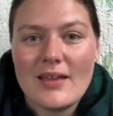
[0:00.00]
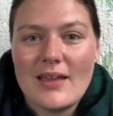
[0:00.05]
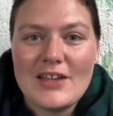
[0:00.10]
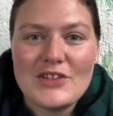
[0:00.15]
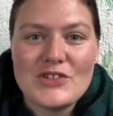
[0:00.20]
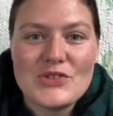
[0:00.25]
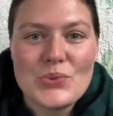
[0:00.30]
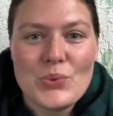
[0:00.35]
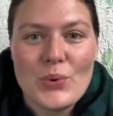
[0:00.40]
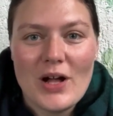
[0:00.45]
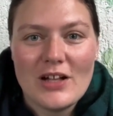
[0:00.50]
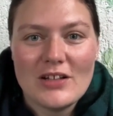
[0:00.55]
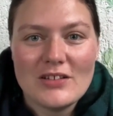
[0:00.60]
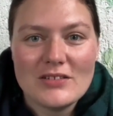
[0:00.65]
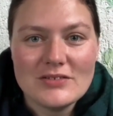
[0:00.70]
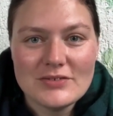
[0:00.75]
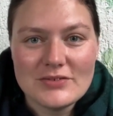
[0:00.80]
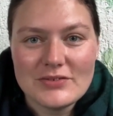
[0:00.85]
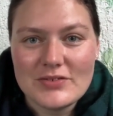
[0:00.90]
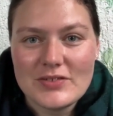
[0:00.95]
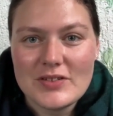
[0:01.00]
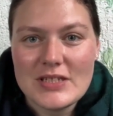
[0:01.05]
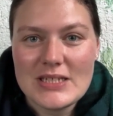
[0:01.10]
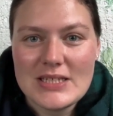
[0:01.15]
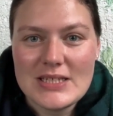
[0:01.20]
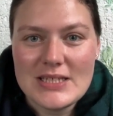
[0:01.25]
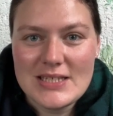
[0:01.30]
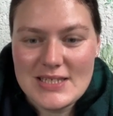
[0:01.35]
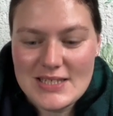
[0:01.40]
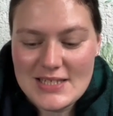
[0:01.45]
Gate 12,
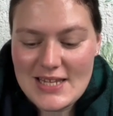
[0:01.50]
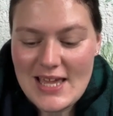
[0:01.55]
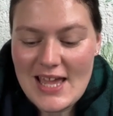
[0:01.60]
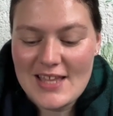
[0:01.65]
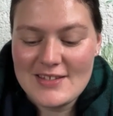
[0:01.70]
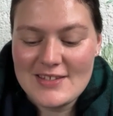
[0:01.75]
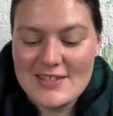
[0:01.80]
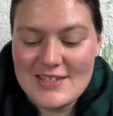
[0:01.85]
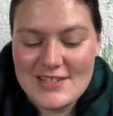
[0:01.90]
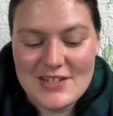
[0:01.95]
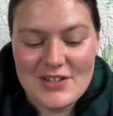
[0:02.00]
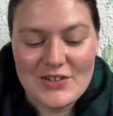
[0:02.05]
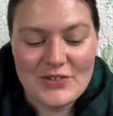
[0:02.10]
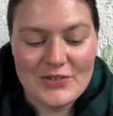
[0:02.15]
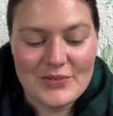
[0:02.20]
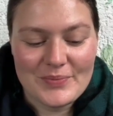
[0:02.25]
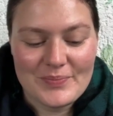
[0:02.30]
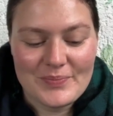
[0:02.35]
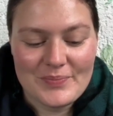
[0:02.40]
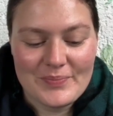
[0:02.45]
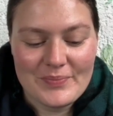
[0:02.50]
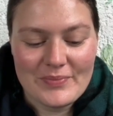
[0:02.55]
standstill,